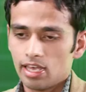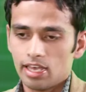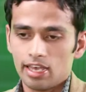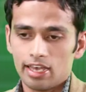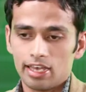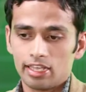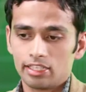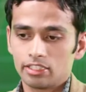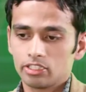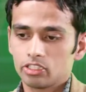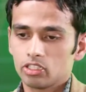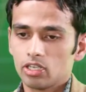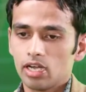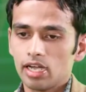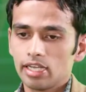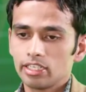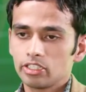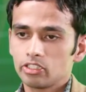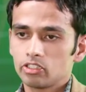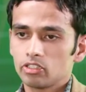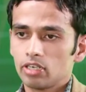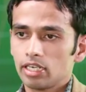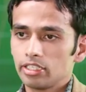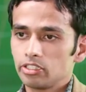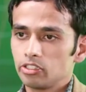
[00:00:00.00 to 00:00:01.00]
And I
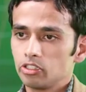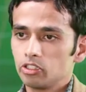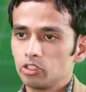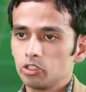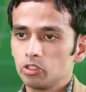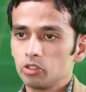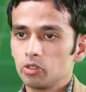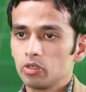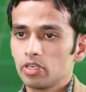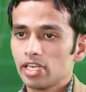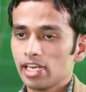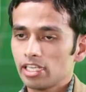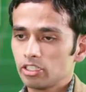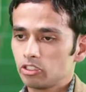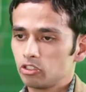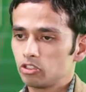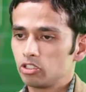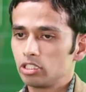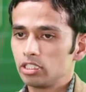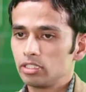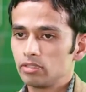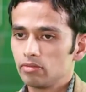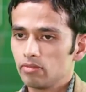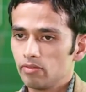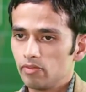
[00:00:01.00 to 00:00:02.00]
tried to catch
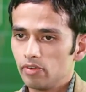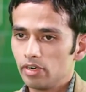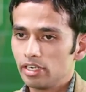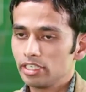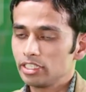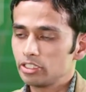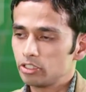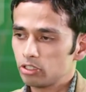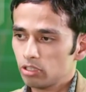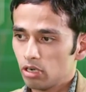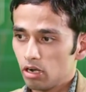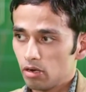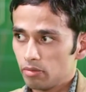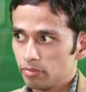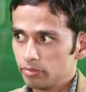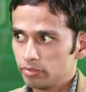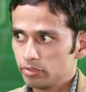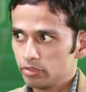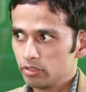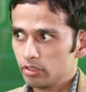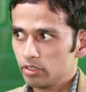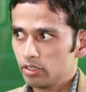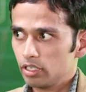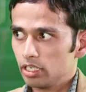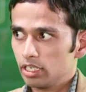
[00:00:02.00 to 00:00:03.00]
the very top
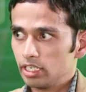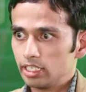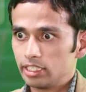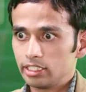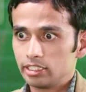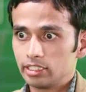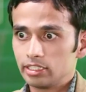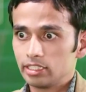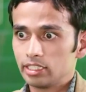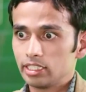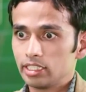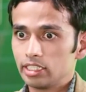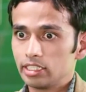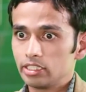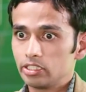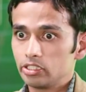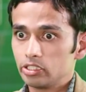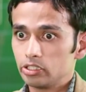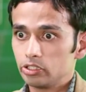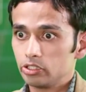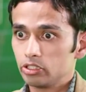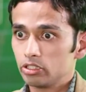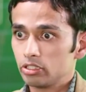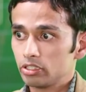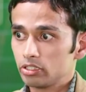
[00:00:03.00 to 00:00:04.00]
in the
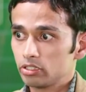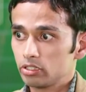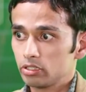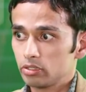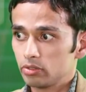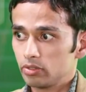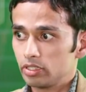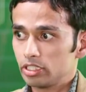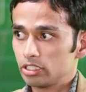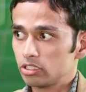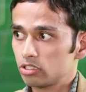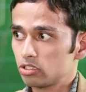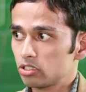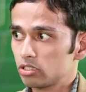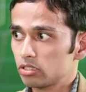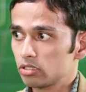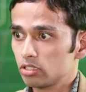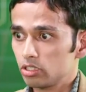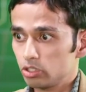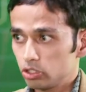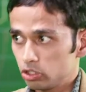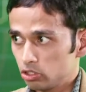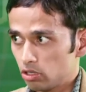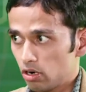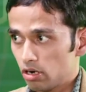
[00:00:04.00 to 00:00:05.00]
Euro Swiss
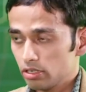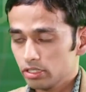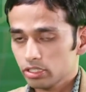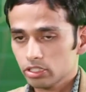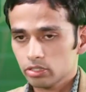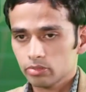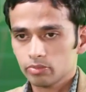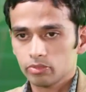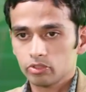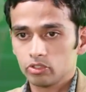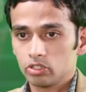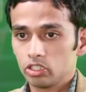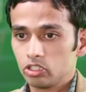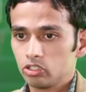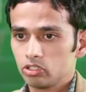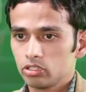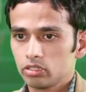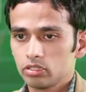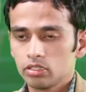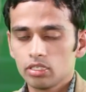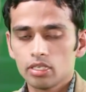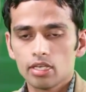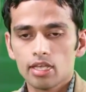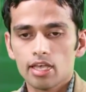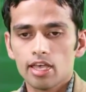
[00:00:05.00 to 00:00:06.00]
short
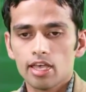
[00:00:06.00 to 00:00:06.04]
position,